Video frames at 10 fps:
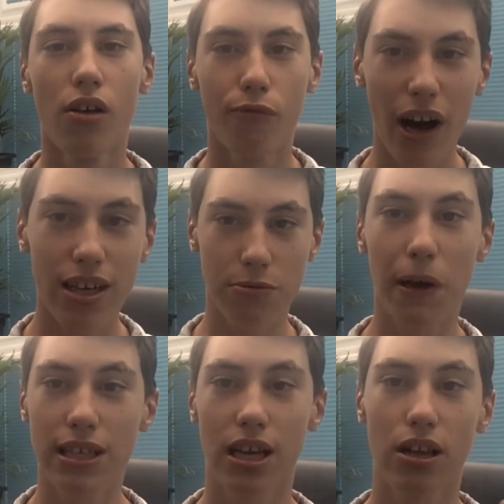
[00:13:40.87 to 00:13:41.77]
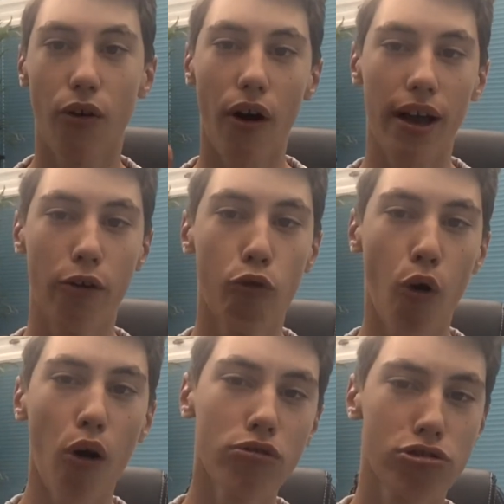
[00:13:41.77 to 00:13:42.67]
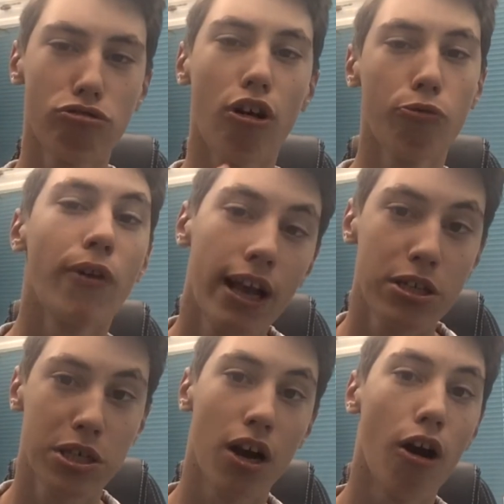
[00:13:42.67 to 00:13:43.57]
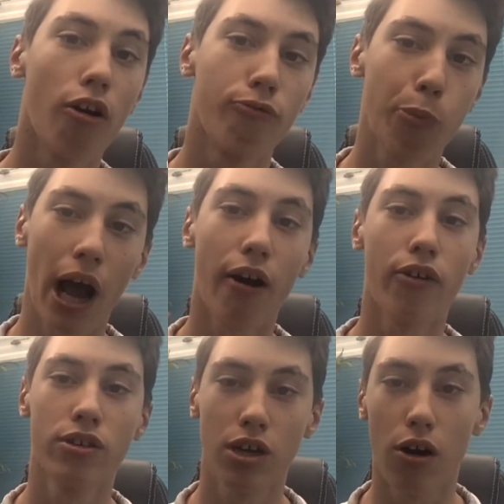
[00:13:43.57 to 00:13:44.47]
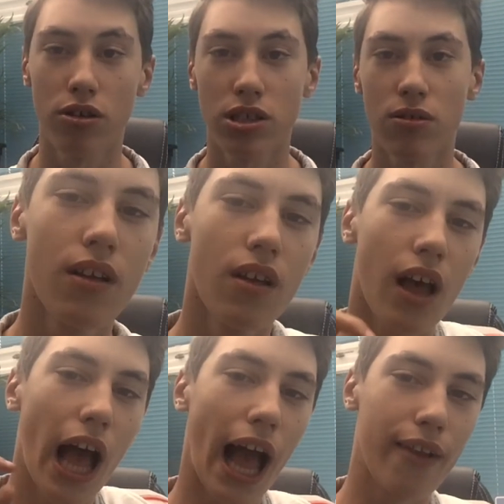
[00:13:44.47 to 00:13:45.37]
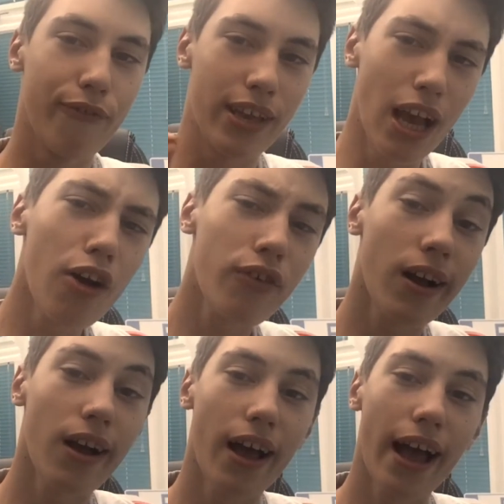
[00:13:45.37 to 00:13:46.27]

That's basically what a 1-to-1 ratio of power does. And the other